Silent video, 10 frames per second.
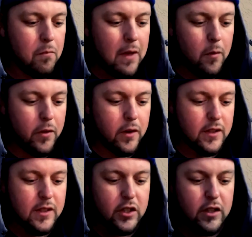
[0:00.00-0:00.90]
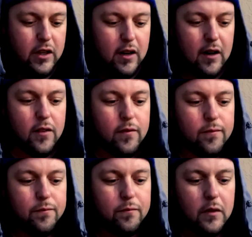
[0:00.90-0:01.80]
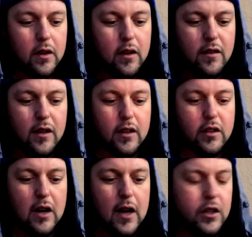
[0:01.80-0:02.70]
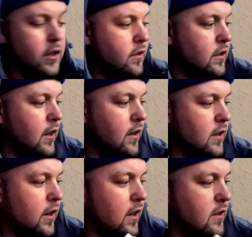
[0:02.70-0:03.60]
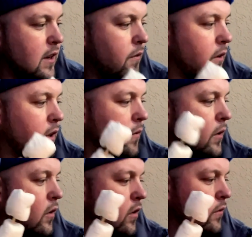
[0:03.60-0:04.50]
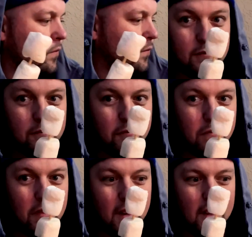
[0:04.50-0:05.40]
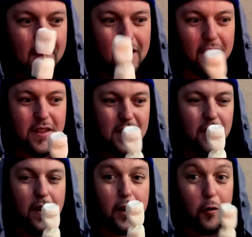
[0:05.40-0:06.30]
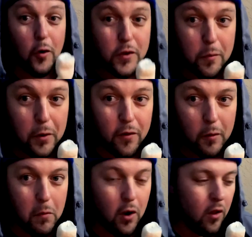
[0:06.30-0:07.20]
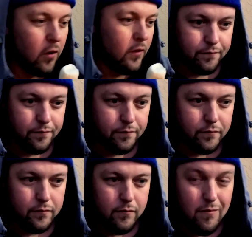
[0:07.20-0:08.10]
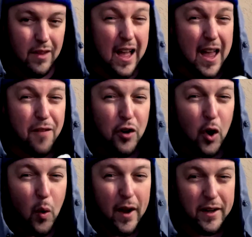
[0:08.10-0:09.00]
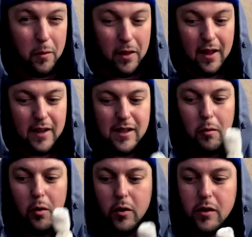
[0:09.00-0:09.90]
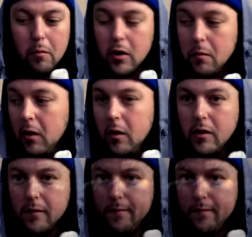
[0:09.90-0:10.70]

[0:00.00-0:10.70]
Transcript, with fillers: met with a decision here because the extraction is, is, is definitely difficult. Let's see if I can roast the perfect mallow. I have no idea when the last time I roasted marshmallow was.